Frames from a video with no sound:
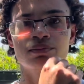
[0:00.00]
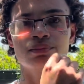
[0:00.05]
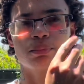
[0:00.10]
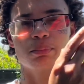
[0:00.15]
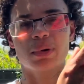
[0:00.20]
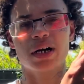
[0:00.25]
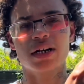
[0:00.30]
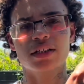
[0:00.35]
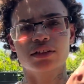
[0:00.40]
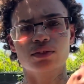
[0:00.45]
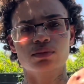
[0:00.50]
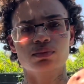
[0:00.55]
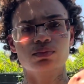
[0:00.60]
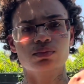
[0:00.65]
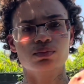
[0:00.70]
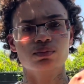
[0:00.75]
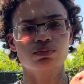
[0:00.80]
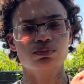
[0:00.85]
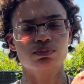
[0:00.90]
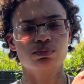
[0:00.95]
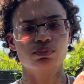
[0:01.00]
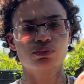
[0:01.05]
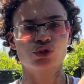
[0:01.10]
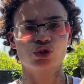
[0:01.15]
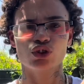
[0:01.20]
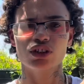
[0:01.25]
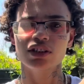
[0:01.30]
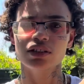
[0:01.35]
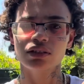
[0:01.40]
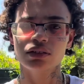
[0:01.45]
behind the
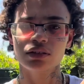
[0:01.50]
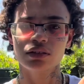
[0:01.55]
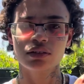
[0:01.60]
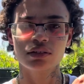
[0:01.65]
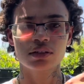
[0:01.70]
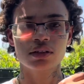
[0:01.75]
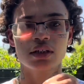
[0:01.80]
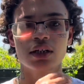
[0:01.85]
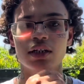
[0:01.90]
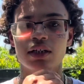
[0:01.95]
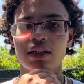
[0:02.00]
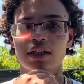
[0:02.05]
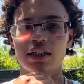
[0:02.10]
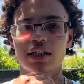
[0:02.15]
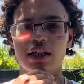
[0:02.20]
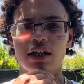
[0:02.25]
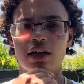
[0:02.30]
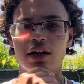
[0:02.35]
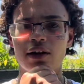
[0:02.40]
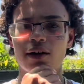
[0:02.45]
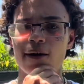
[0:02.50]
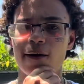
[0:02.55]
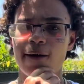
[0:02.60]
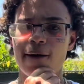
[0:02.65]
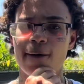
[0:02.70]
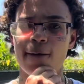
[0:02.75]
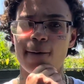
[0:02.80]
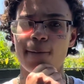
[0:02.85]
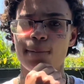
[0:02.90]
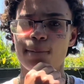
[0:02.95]
tree.
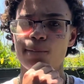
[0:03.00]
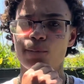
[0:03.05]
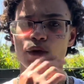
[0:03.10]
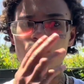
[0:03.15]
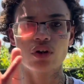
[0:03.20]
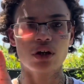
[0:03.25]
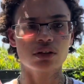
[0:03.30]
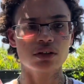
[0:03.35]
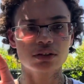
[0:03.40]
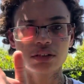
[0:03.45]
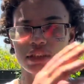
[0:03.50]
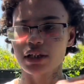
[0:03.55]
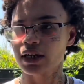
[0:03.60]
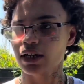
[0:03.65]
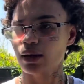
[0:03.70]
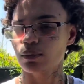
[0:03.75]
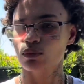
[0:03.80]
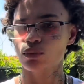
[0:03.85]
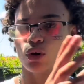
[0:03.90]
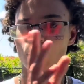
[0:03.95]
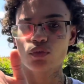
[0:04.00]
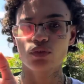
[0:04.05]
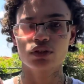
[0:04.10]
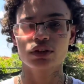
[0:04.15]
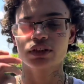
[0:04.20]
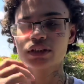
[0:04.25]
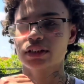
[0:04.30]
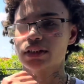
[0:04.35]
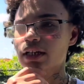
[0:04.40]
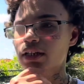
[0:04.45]
And you know, I'm
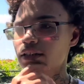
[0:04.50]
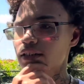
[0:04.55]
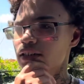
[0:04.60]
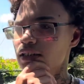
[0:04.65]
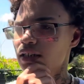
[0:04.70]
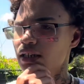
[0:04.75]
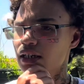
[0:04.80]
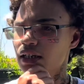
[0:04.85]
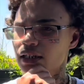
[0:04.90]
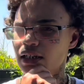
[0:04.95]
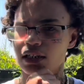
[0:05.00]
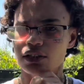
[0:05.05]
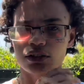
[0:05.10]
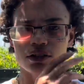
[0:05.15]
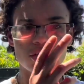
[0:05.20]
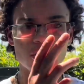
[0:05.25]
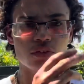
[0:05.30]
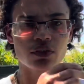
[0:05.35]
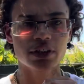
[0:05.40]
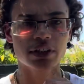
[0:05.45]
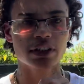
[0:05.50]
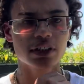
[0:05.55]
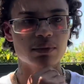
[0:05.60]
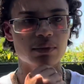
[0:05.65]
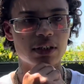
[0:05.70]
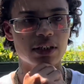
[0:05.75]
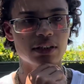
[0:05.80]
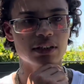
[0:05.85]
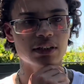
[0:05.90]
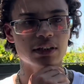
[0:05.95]
overlooking at it. I look over again. I'm
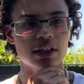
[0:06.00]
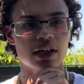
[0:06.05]
like,